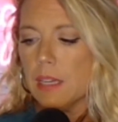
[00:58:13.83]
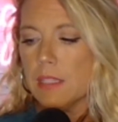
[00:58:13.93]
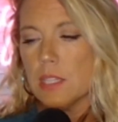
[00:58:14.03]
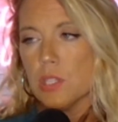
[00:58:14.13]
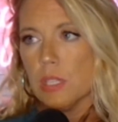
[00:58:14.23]

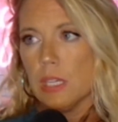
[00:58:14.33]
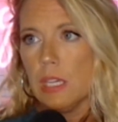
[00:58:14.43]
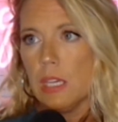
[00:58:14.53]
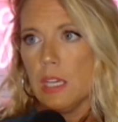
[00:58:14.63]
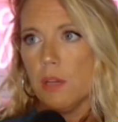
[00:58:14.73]
essentially
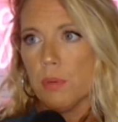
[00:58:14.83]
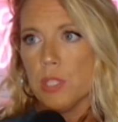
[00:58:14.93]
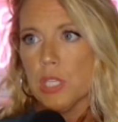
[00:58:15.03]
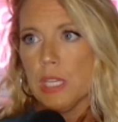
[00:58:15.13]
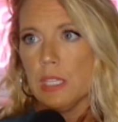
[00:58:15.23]
he
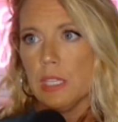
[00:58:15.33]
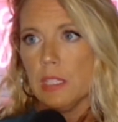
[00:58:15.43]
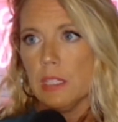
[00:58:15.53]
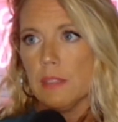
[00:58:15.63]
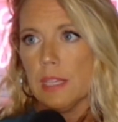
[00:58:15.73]

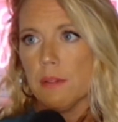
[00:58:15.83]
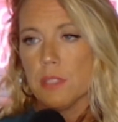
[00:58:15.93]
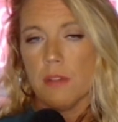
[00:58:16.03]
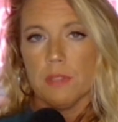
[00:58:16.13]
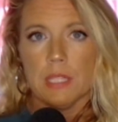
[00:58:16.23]
appreciated that I was
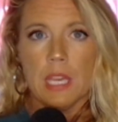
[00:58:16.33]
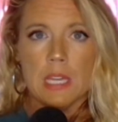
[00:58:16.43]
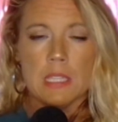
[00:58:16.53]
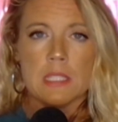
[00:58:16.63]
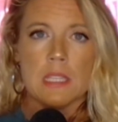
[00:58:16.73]
covering the
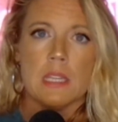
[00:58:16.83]
case